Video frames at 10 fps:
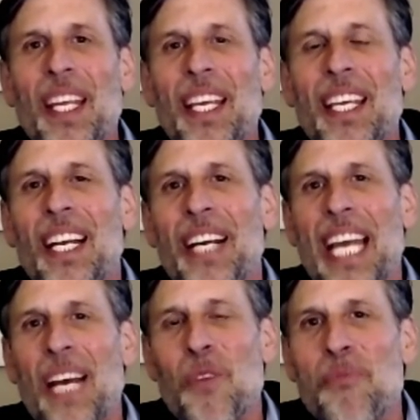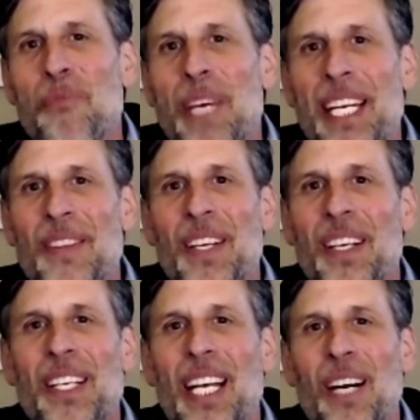you know, again, we've been in the,
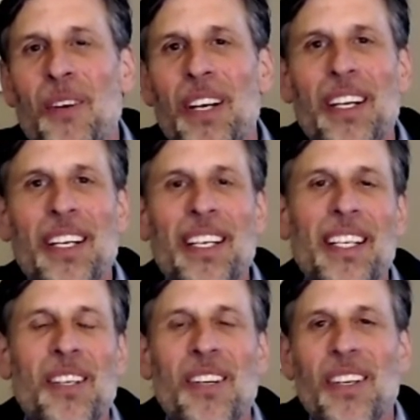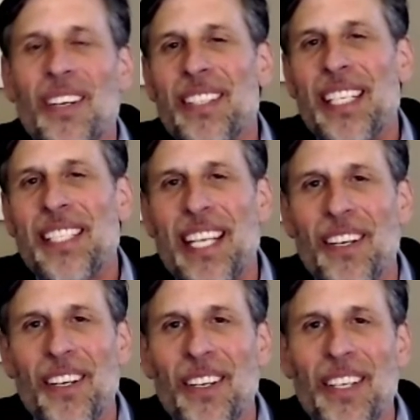you know, we're, as I said
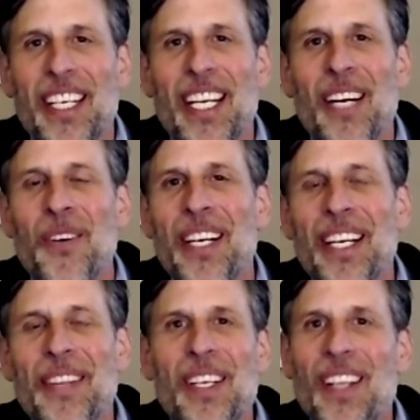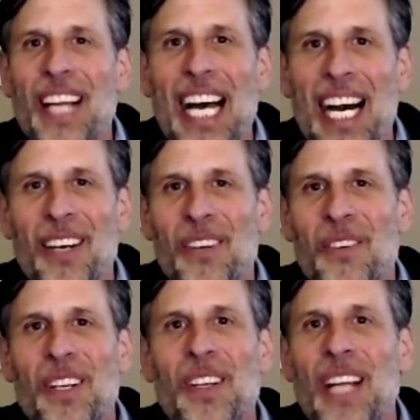earlier, you know, we're in the cloud,
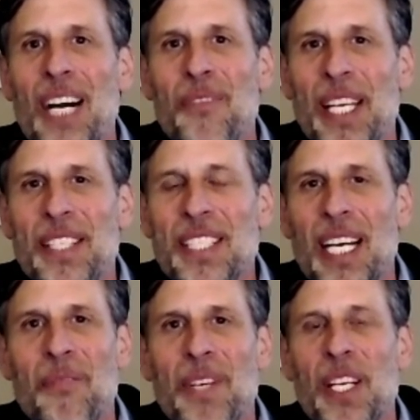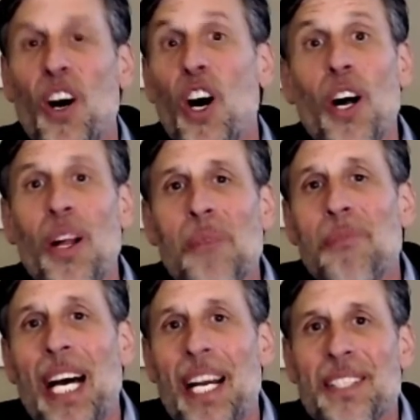we're a cloud-based company. All our
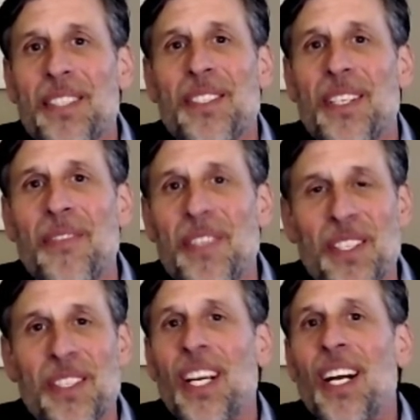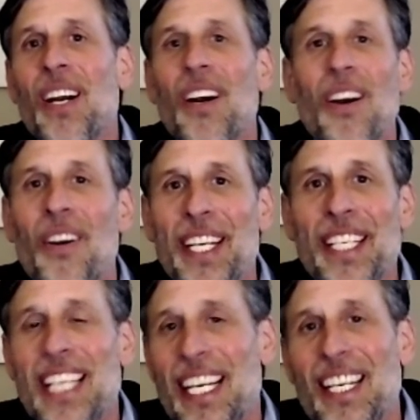products and services are already
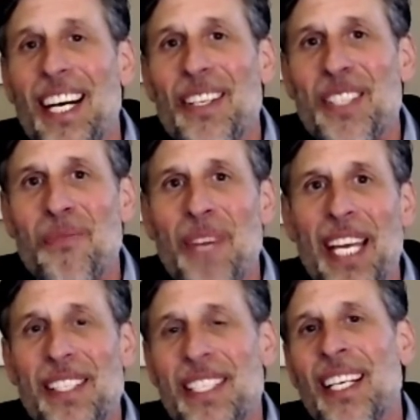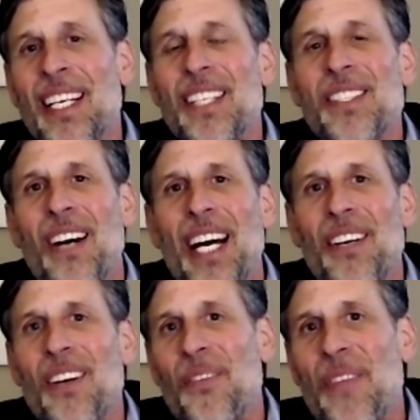technology-based. So I
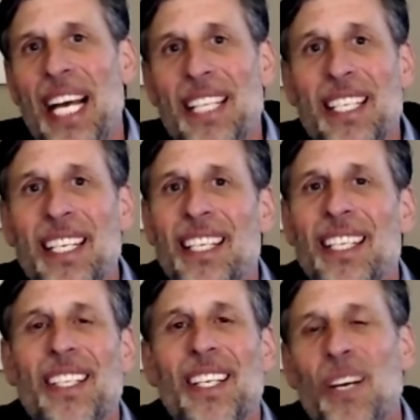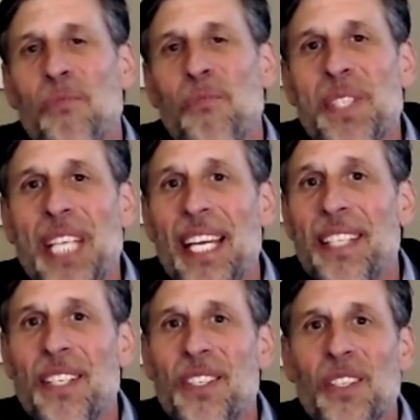don't know if that's, you know, per se a
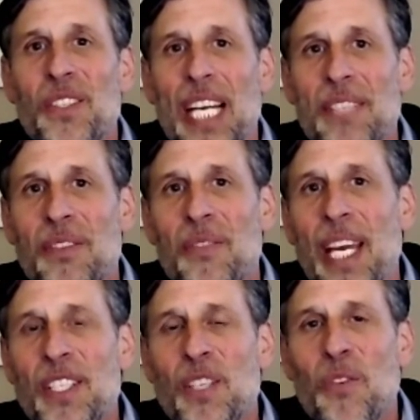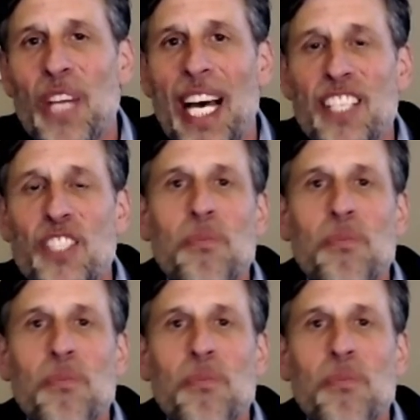digital transformation with us,